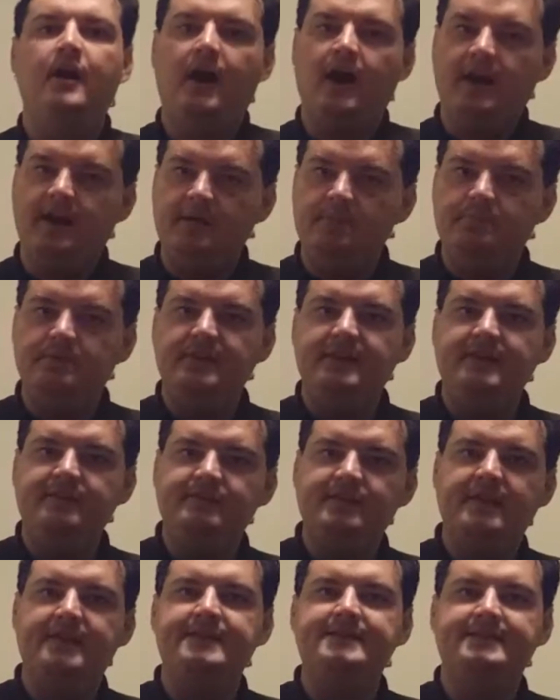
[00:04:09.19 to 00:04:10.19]
on a
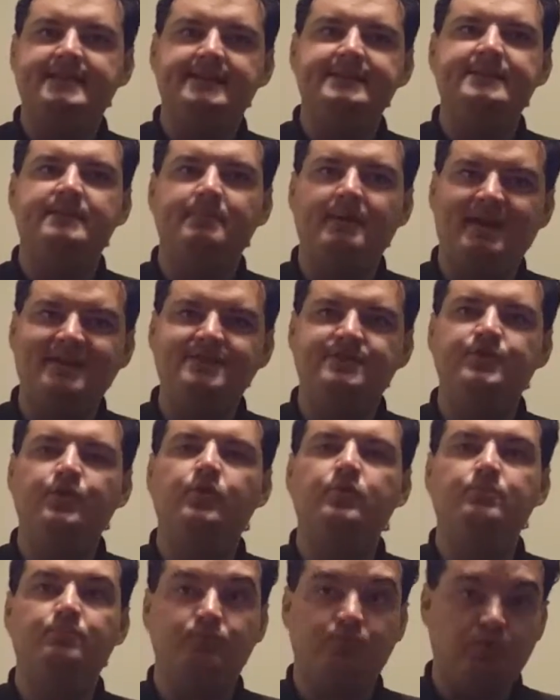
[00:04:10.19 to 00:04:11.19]
belief that the system has
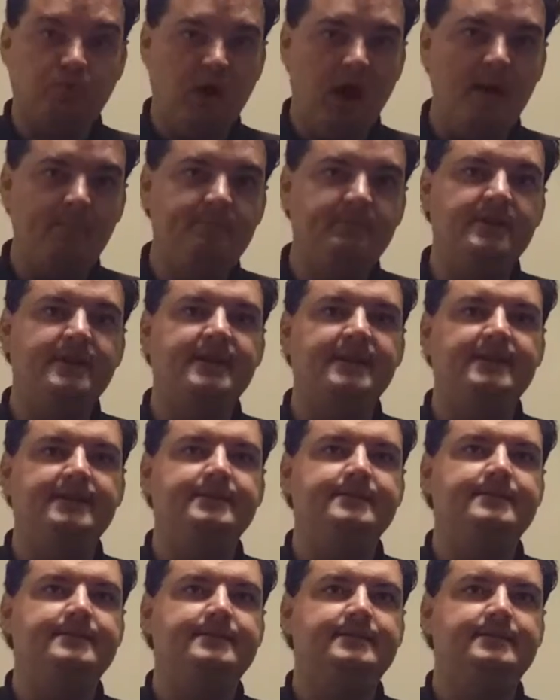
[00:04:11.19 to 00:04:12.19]
certain
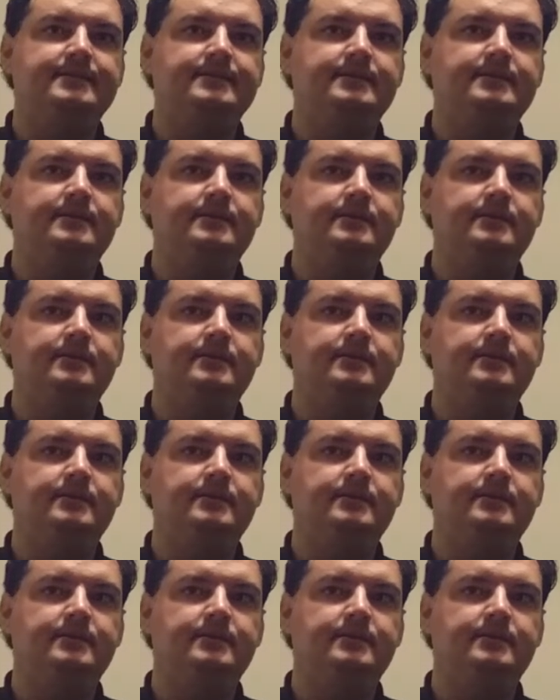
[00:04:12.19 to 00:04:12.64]
properties,